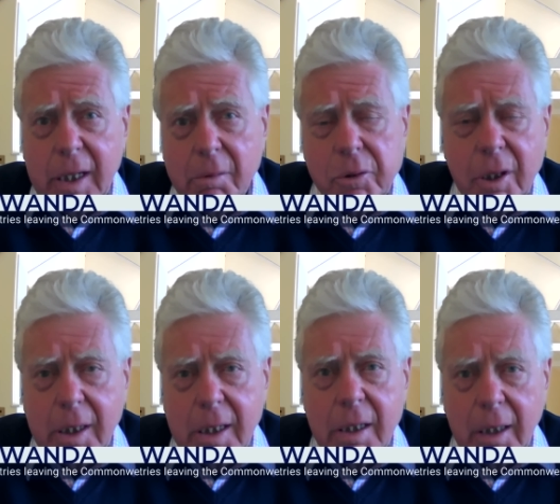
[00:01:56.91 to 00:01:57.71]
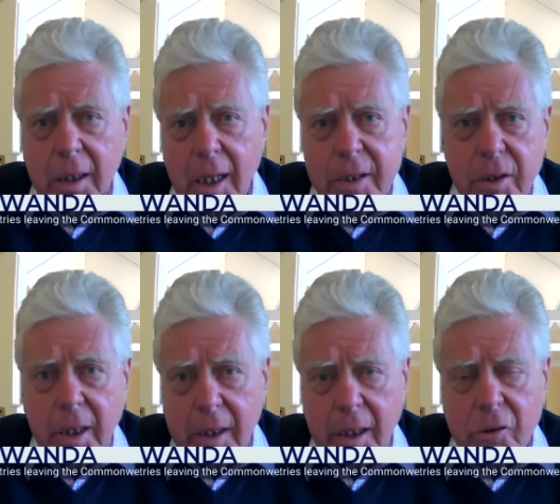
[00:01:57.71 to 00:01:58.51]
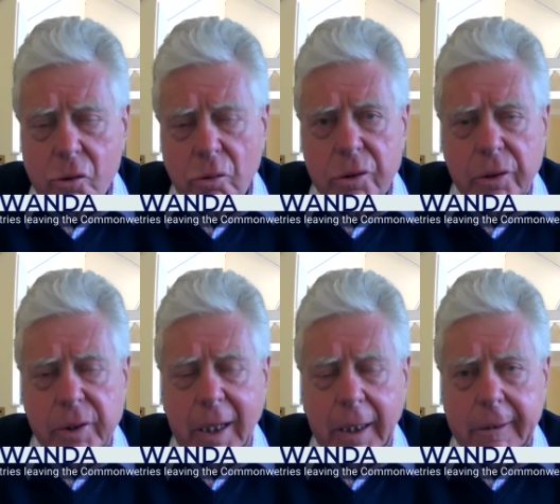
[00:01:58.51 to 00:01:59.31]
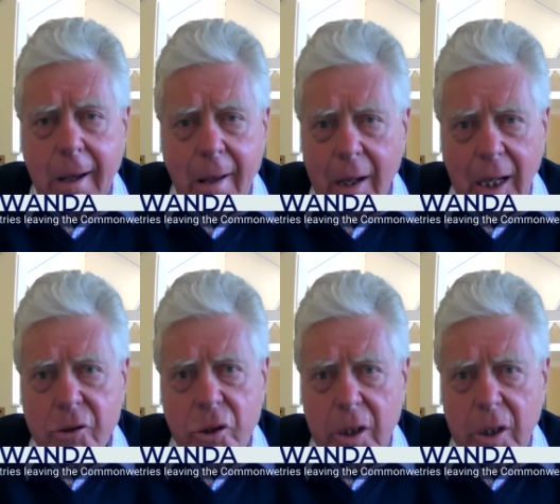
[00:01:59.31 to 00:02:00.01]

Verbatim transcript: He was a leading light in it, King George VI, and